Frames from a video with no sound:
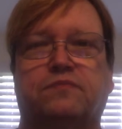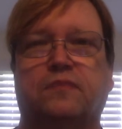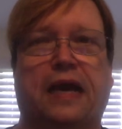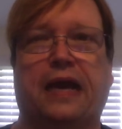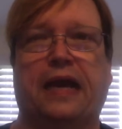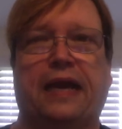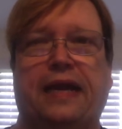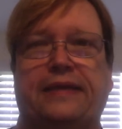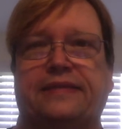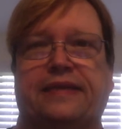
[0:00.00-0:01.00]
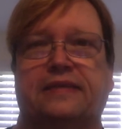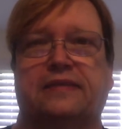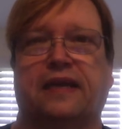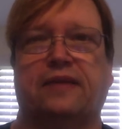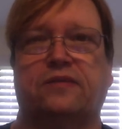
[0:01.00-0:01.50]
I guess
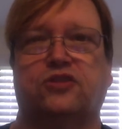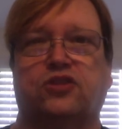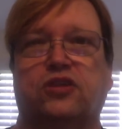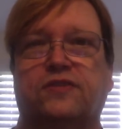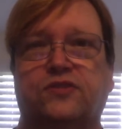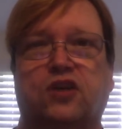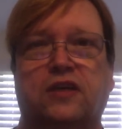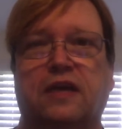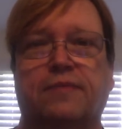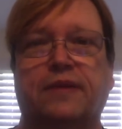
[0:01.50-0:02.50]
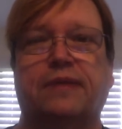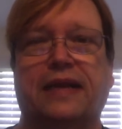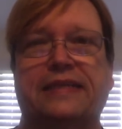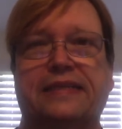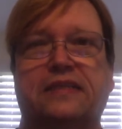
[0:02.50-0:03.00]
I should have saw it coming, but
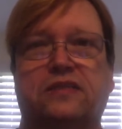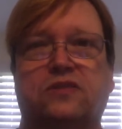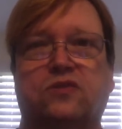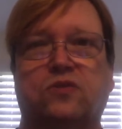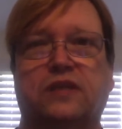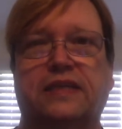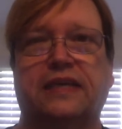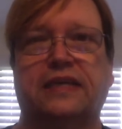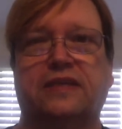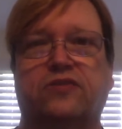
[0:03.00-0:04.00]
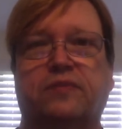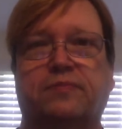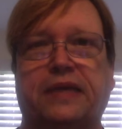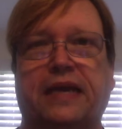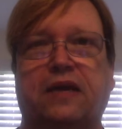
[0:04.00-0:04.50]
I didn't, so it really kind of creeped
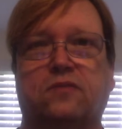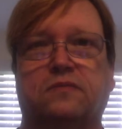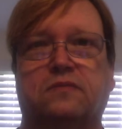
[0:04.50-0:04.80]
me out.